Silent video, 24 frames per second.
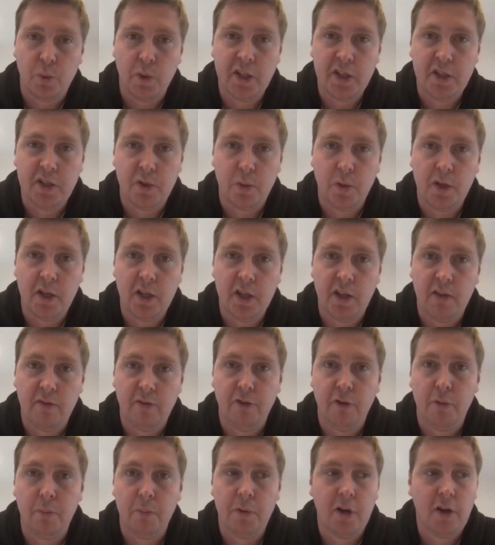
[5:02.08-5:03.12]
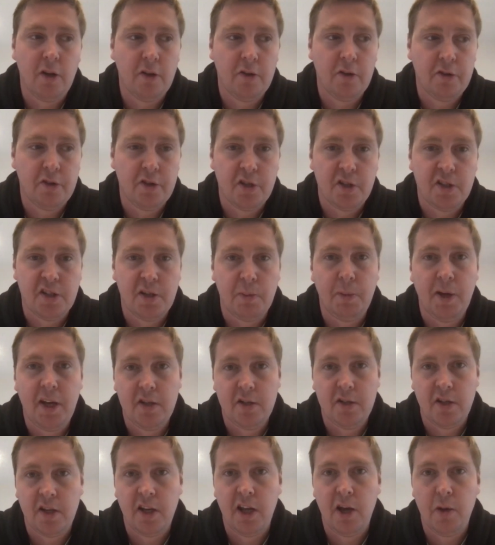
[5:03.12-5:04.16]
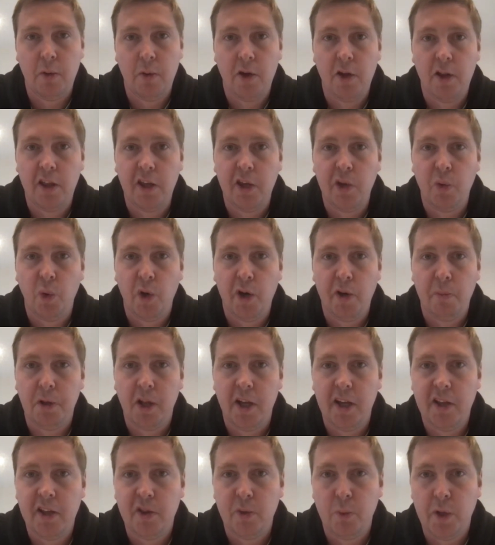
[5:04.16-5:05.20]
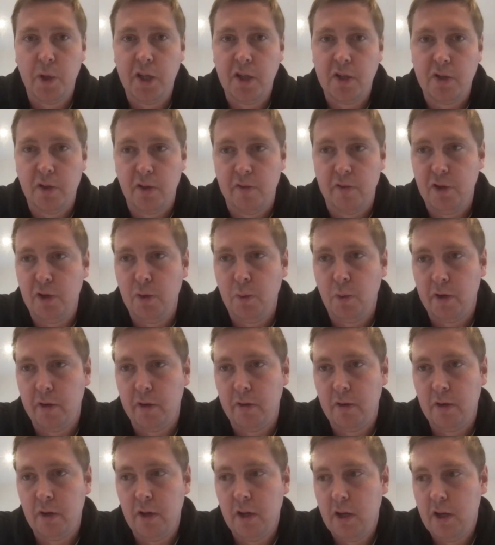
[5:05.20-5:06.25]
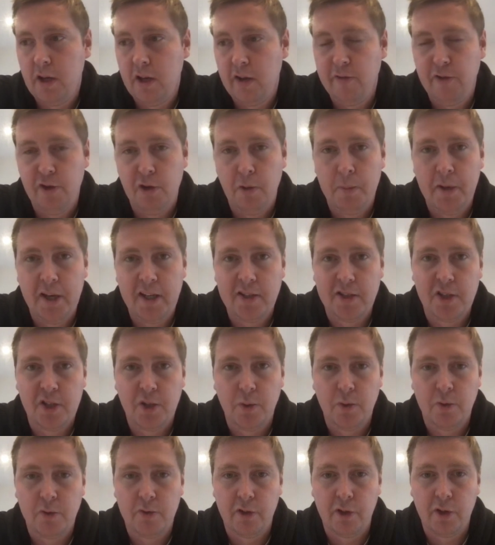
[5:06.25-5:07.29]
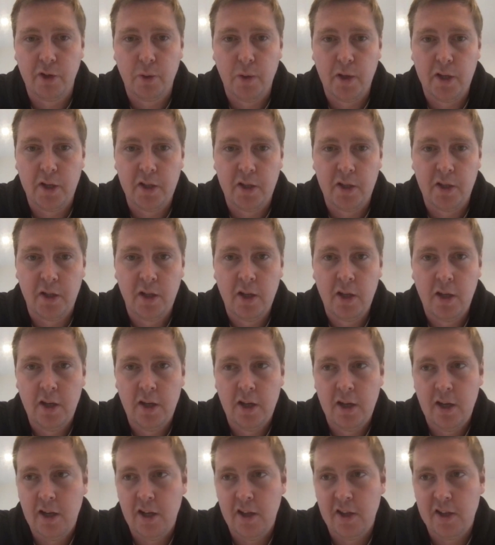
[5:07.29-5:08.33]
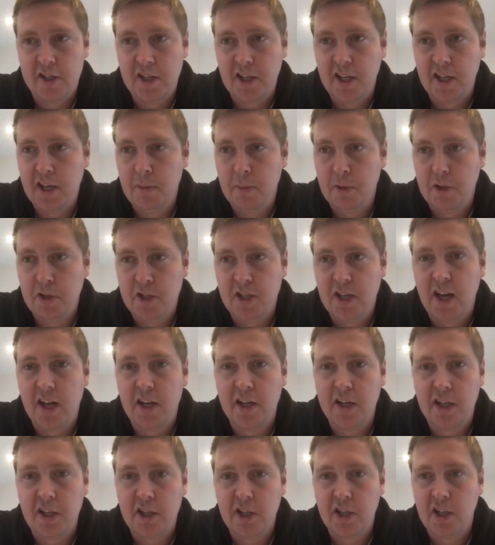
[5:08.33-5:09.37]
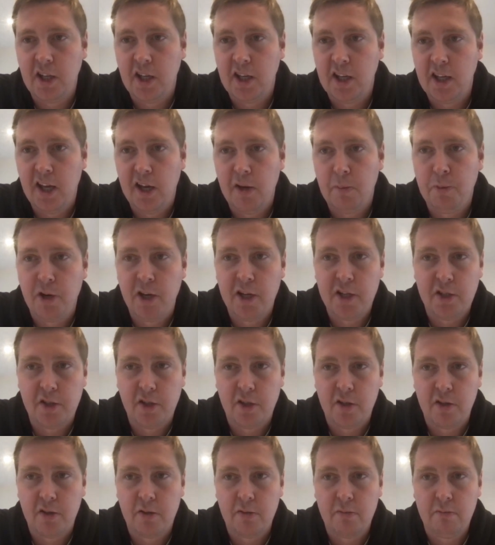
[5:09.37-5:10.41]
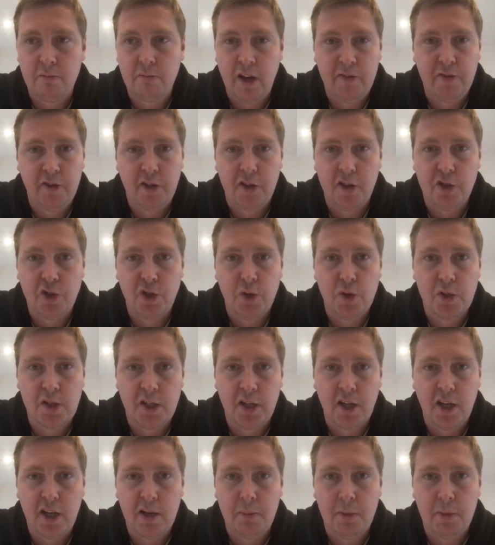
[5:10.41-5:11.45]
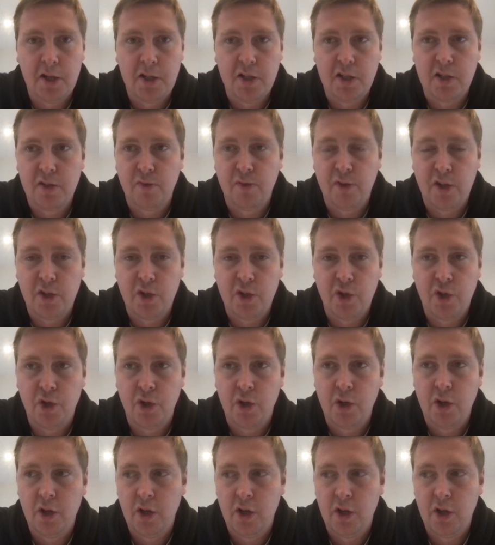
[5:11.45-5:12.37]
week to week in football. Just depends on how early you want to play in the week. So if you want, if your bet's 200 quid and there's a game on Saturday and you can get a price on after the Tuesday night matches finish,